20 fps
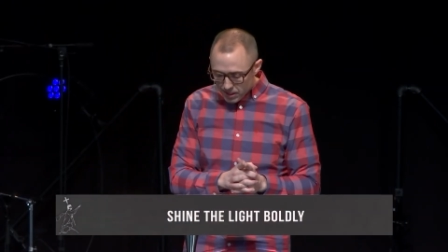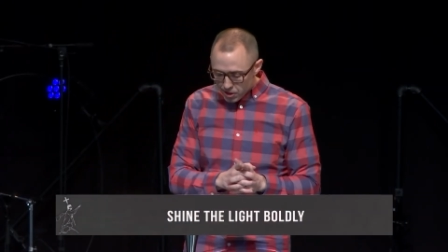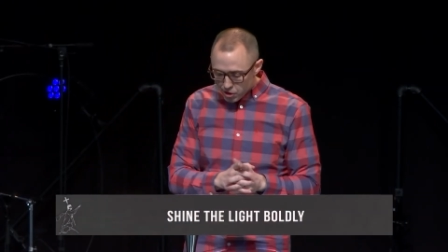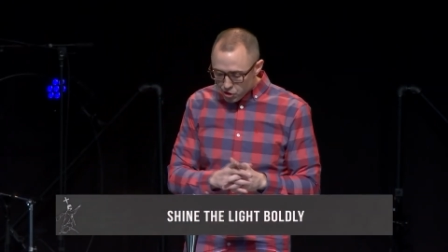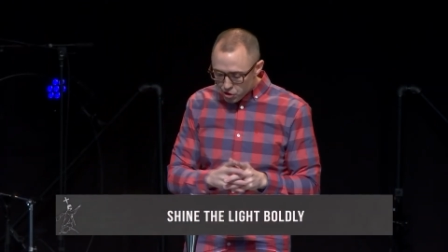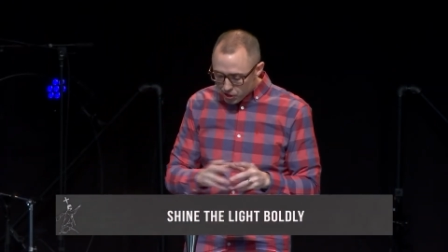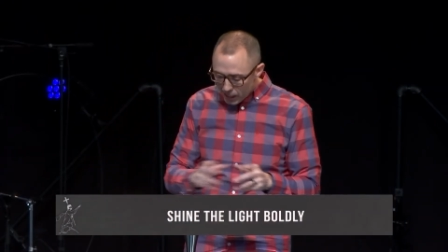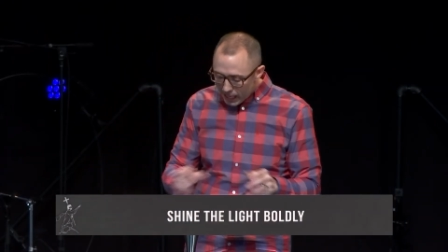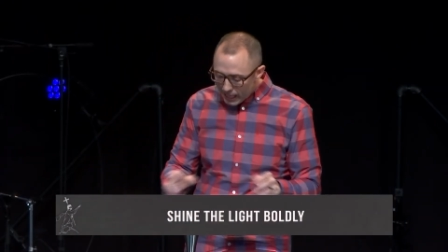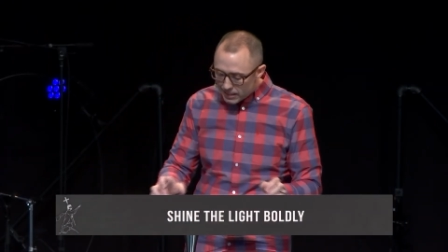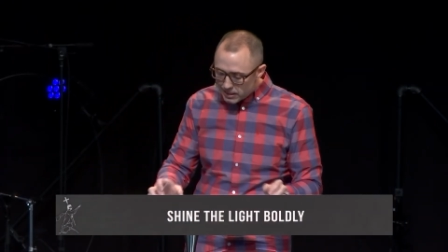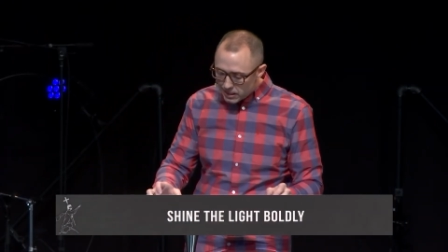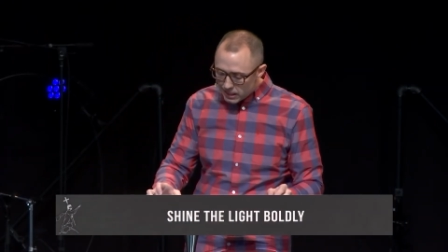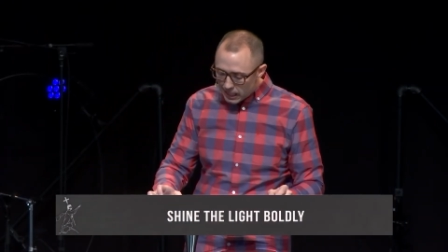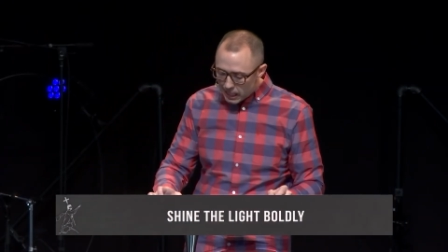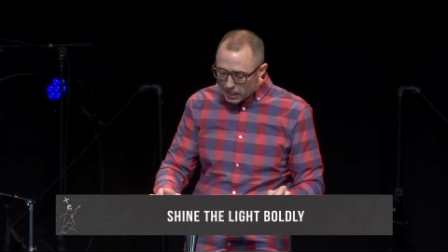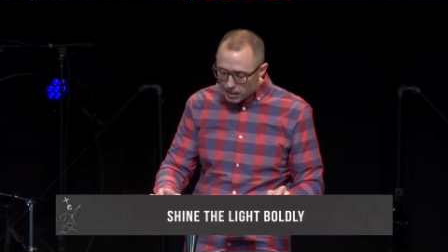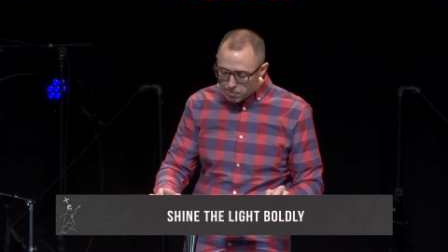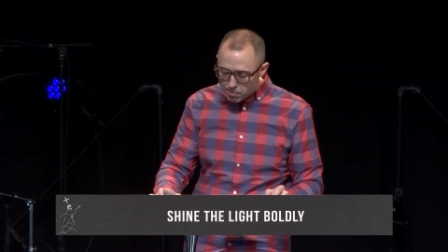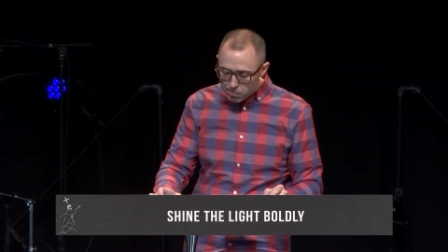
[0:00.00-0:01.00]
Shine the
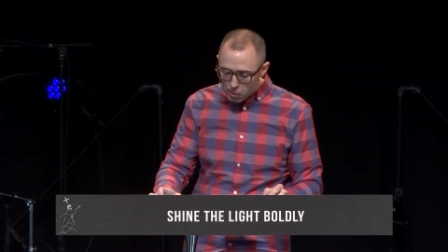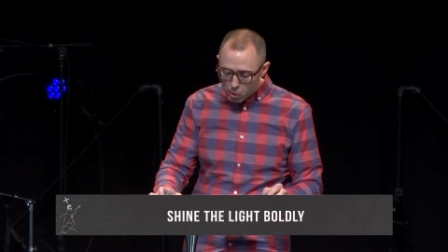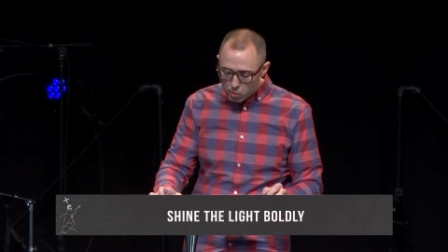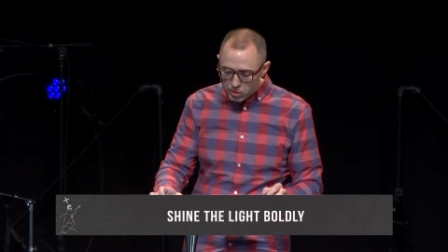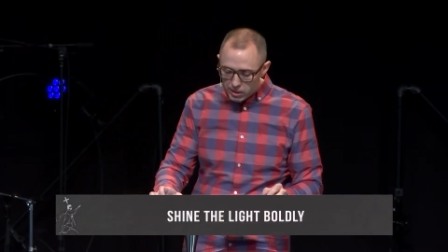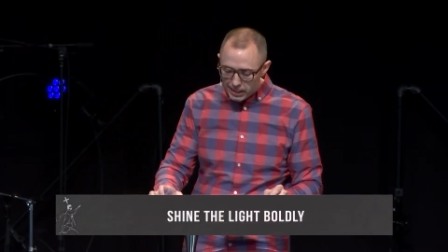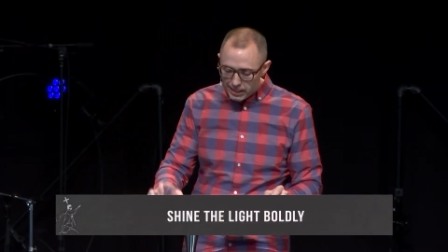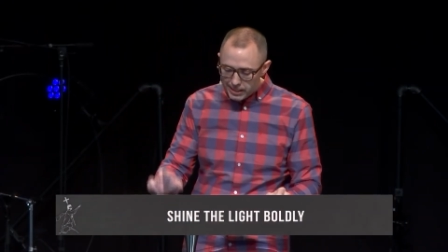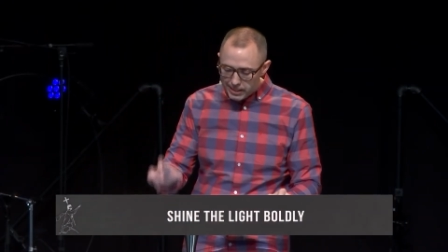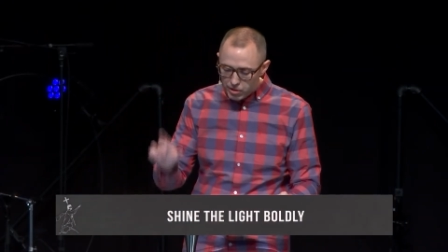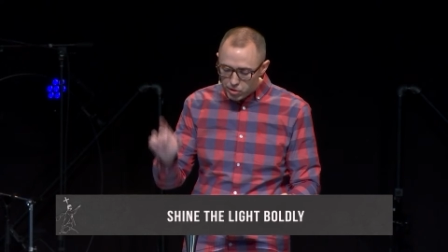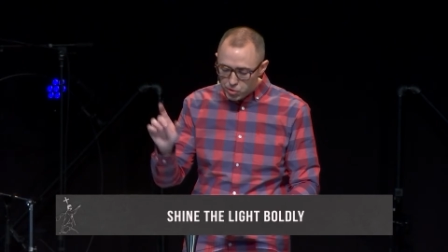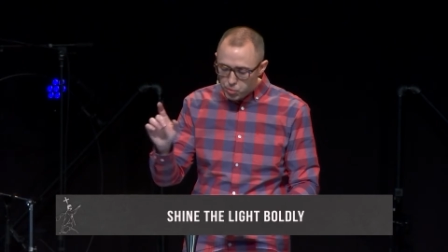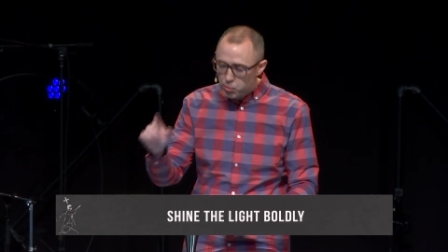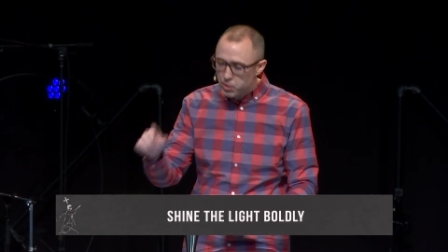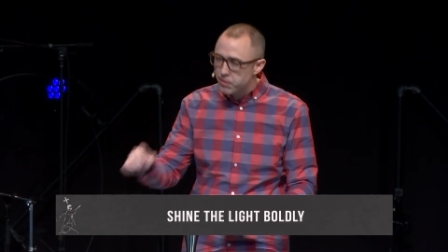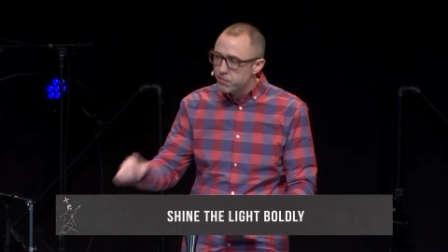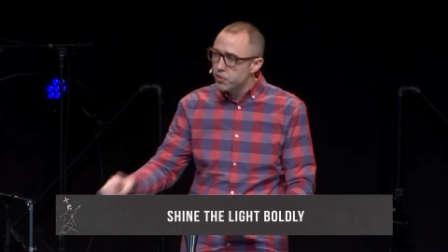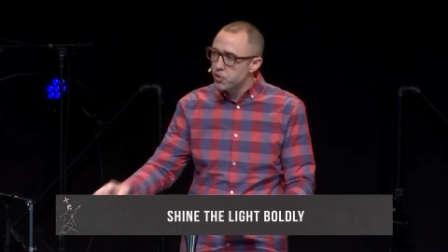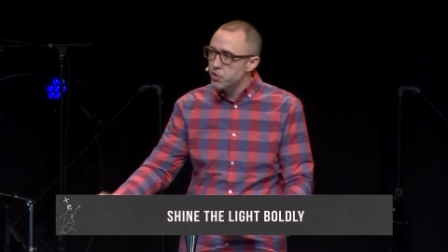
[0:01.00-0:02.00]
light boldly. And here's
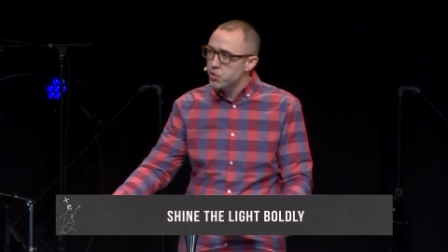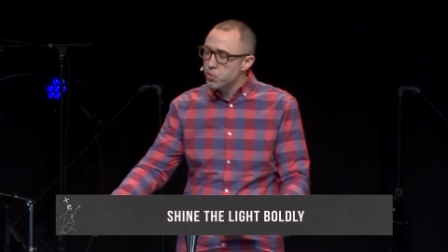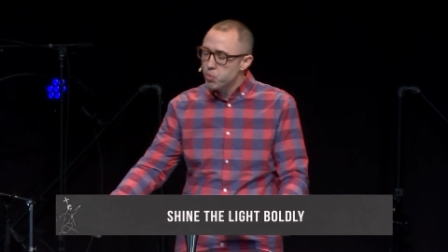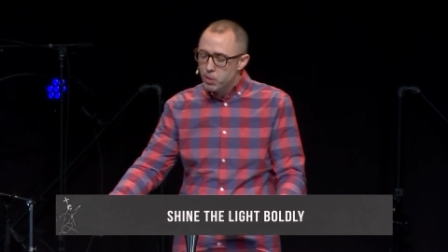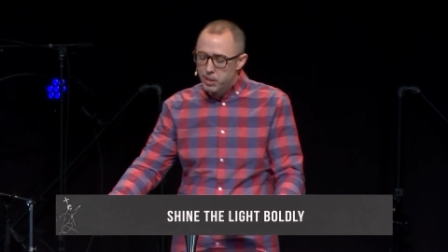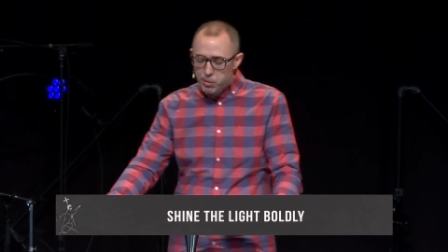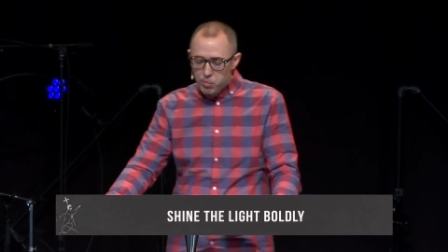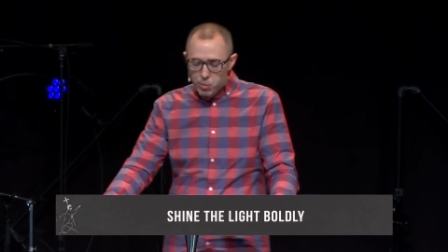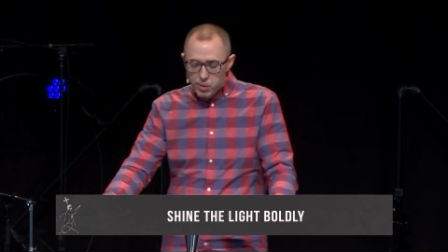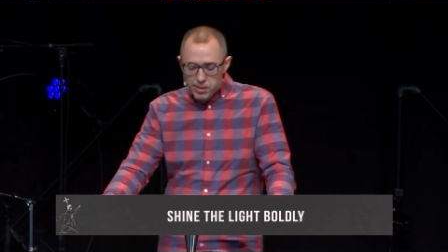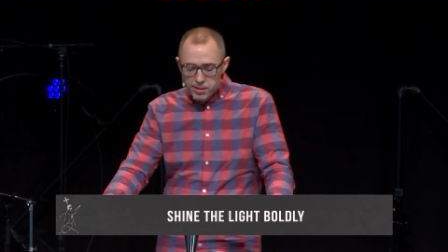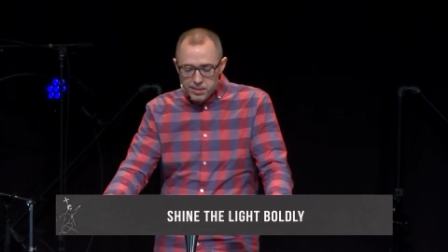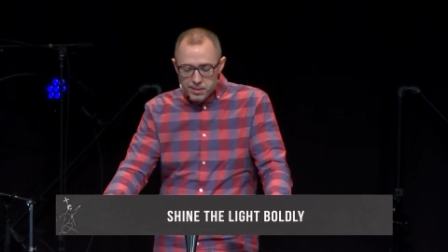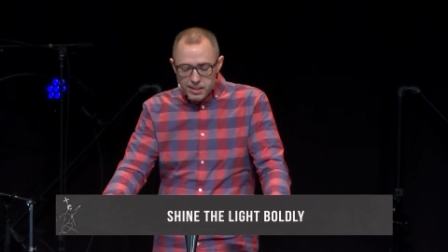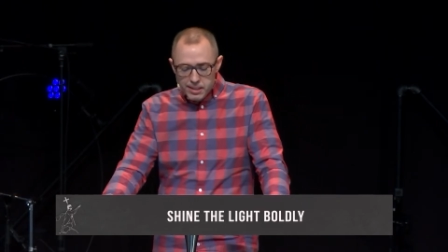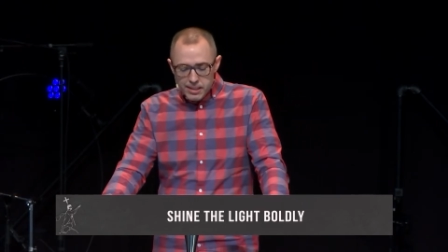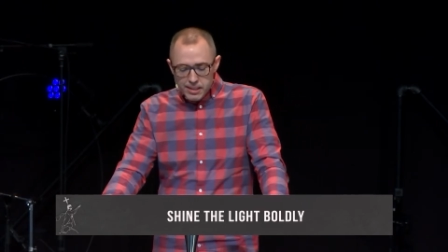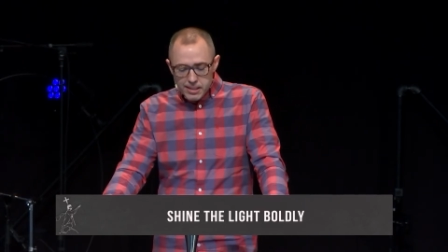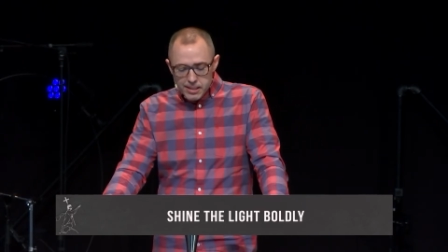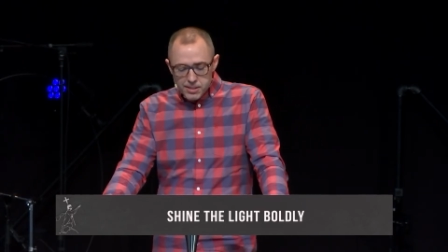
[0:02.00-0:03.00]
what verse 21
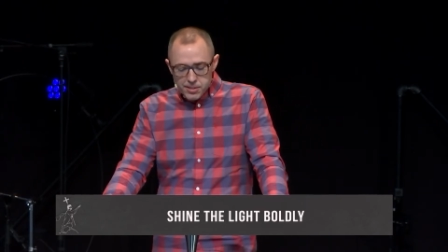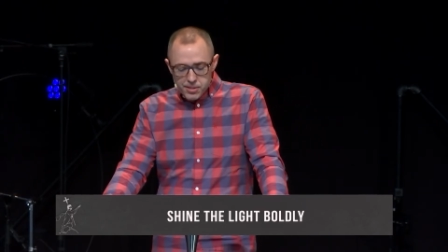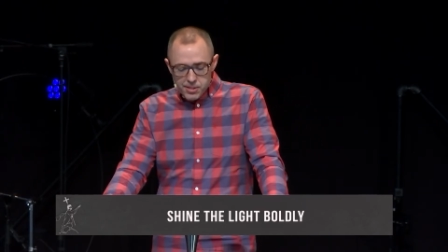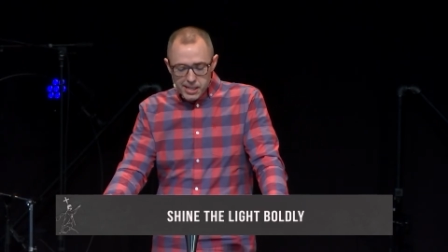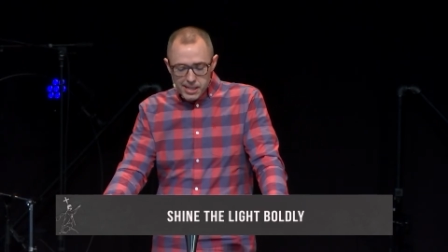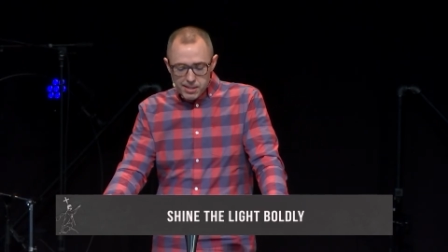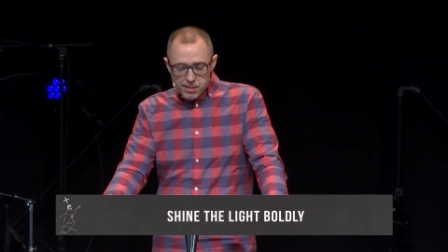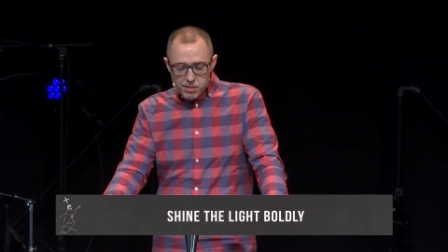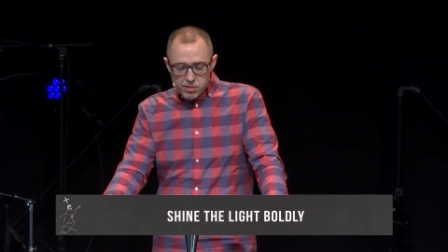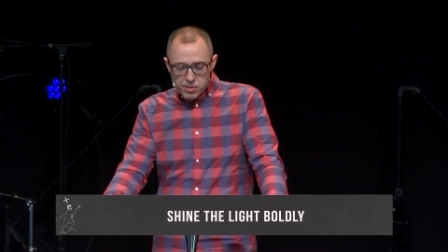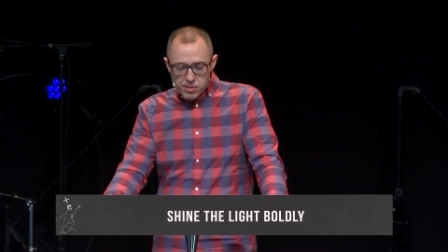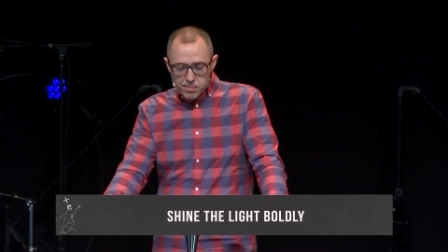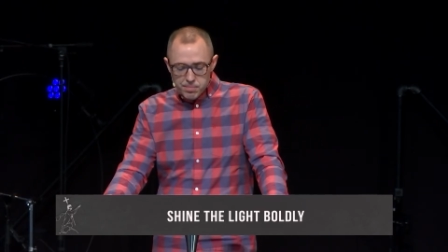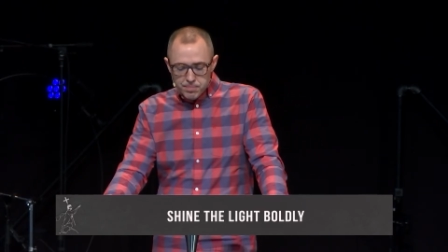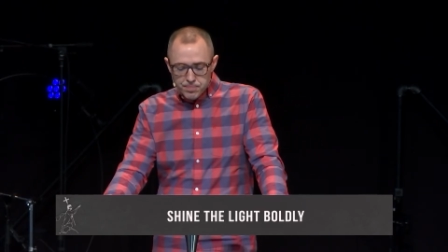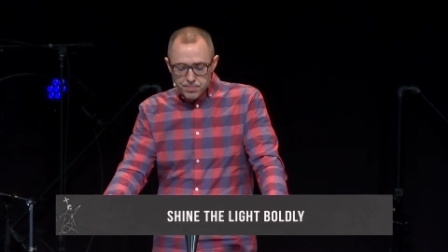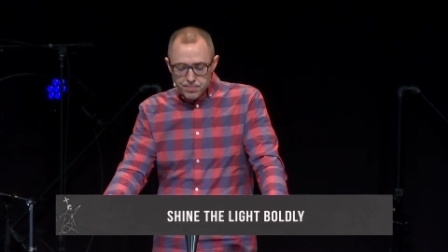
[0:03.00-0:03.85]
says